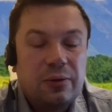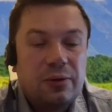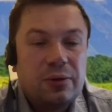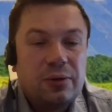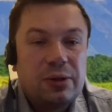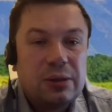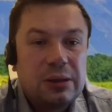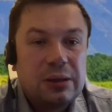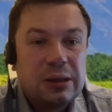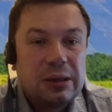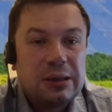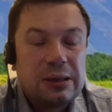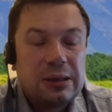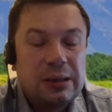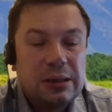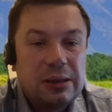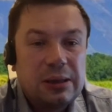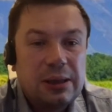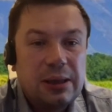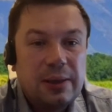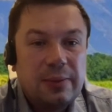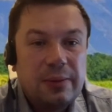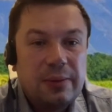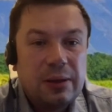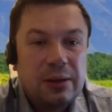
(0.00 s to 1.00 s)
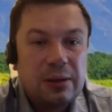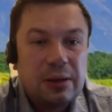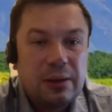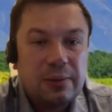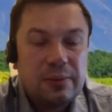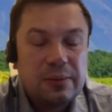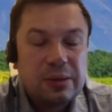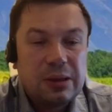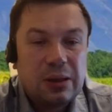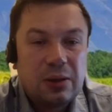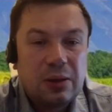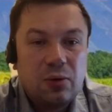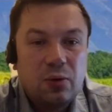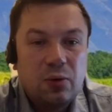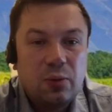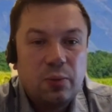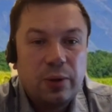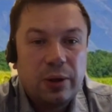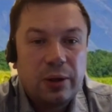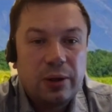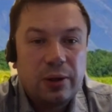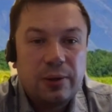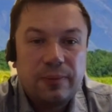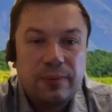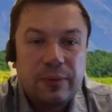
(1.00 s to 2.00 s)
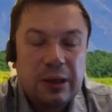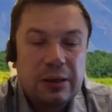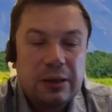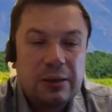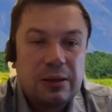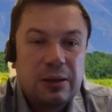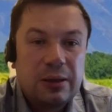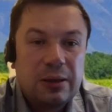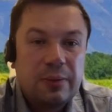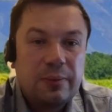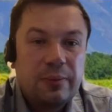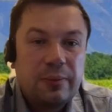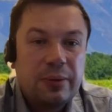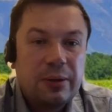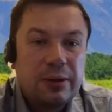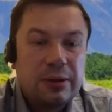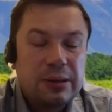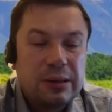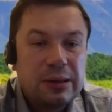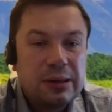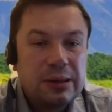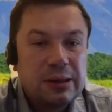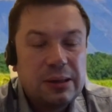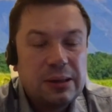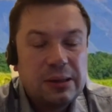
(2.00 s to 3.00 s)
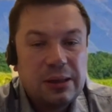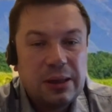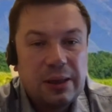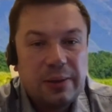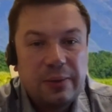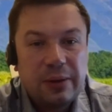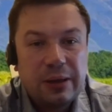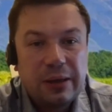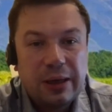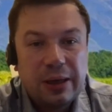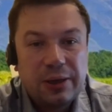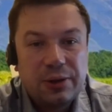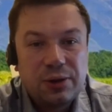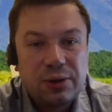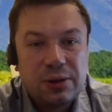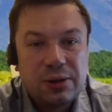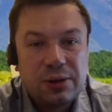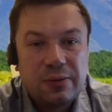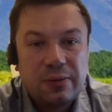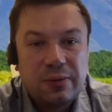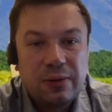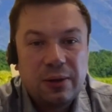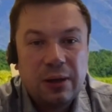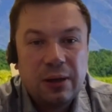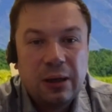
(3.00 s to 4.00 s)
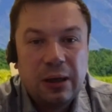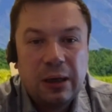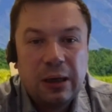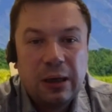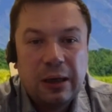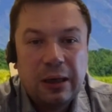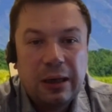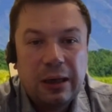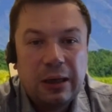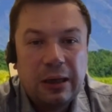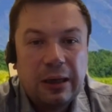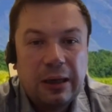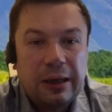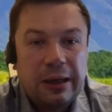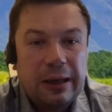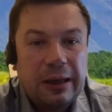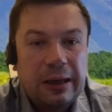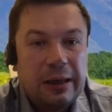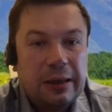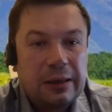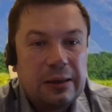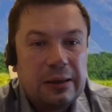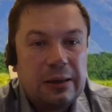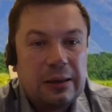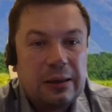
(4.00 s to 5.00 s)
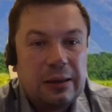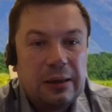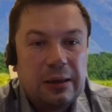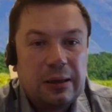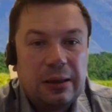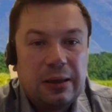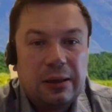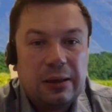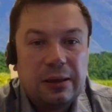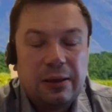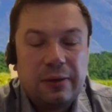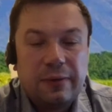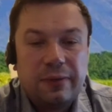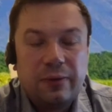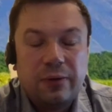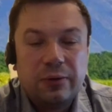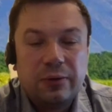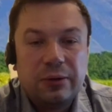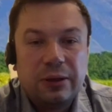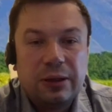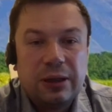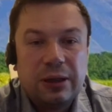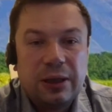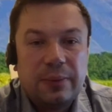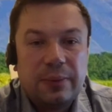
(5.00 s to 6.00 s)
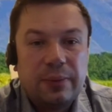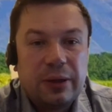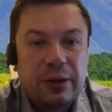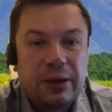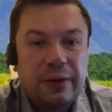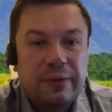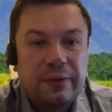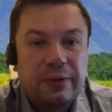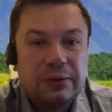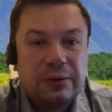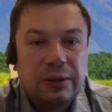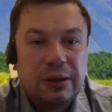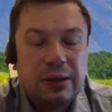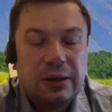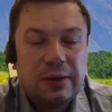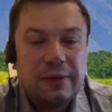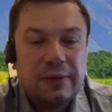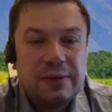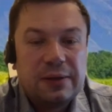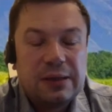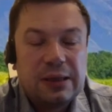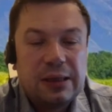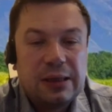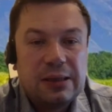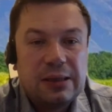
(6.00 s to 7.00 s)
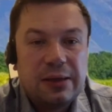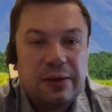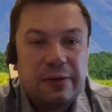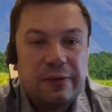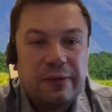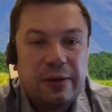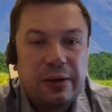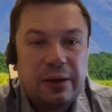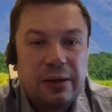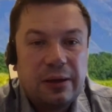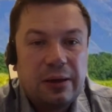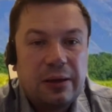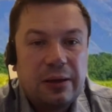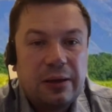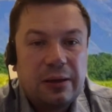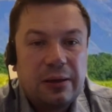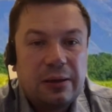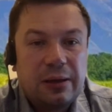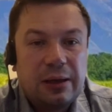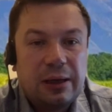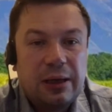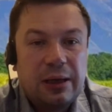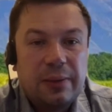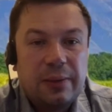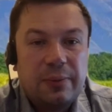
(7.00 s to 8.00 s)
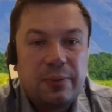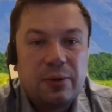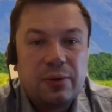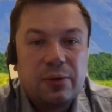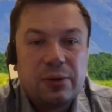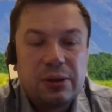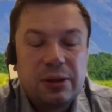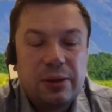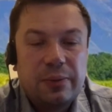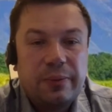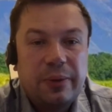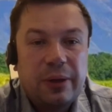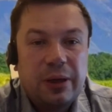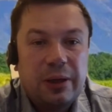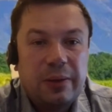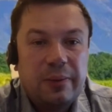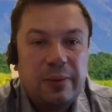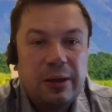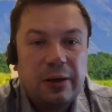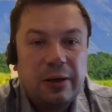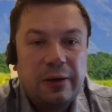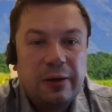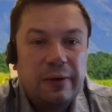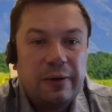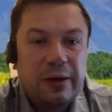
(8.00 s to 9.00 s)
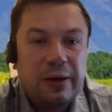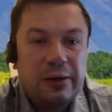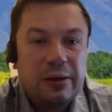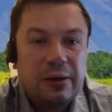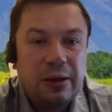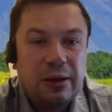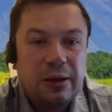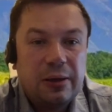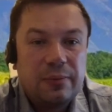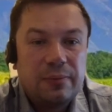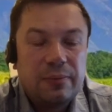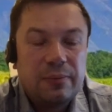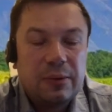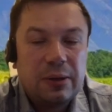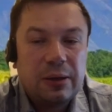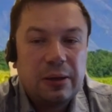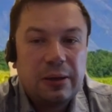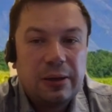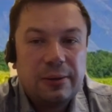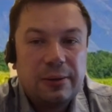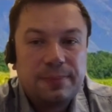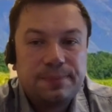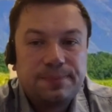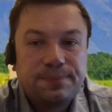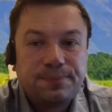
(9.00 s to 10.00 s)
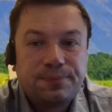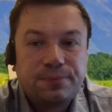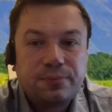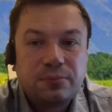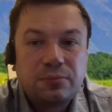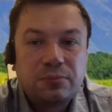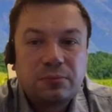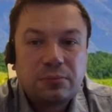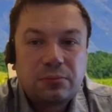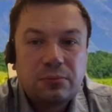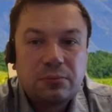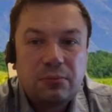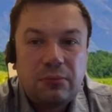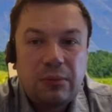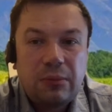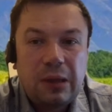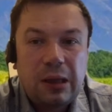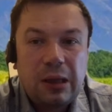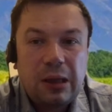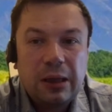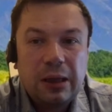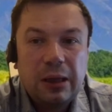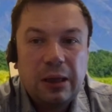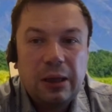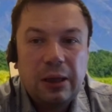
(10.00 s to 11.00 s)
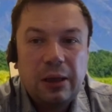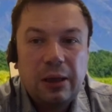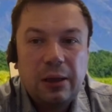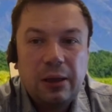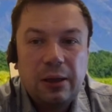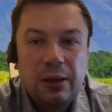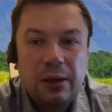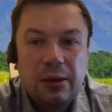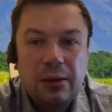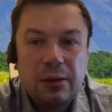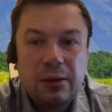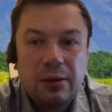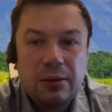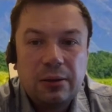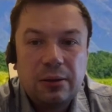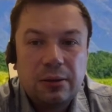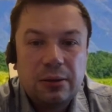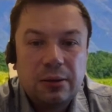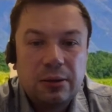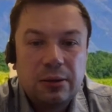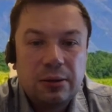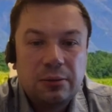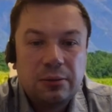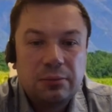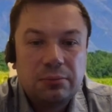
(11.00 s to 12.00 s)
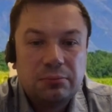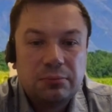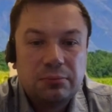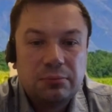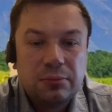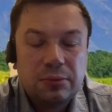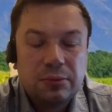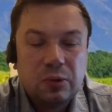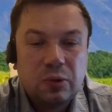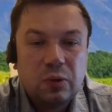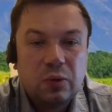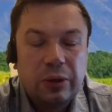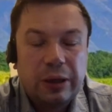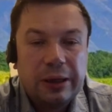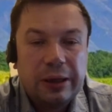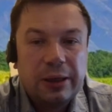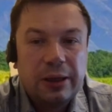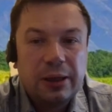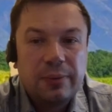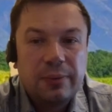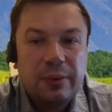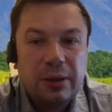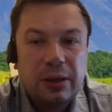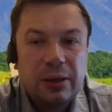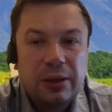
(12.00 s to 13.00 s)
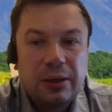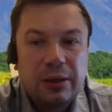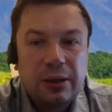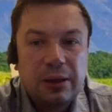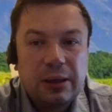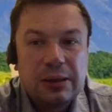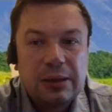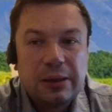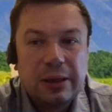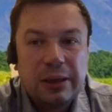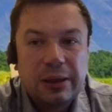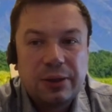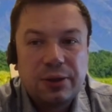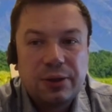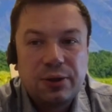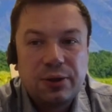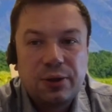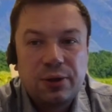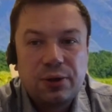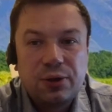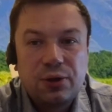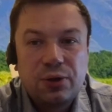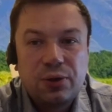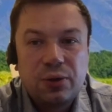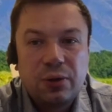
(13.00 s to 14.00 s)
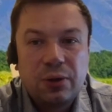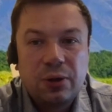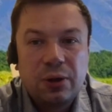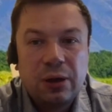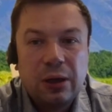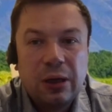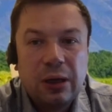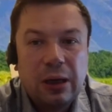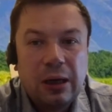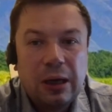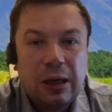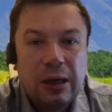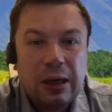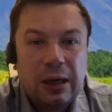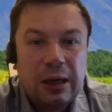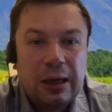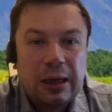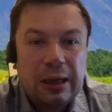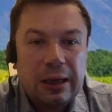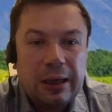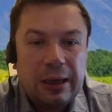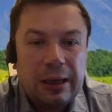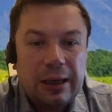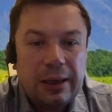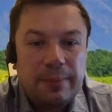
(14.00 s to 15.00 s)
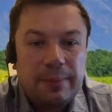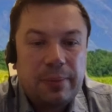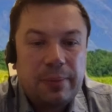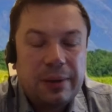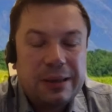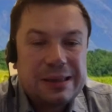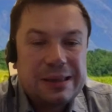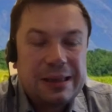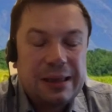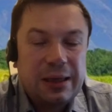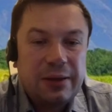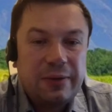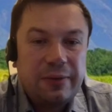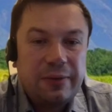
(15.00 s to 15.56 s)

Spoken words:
draft comments and develop categories. For example, this is applied to the procurement. This is applied to the quality system. So these default names can be renamed.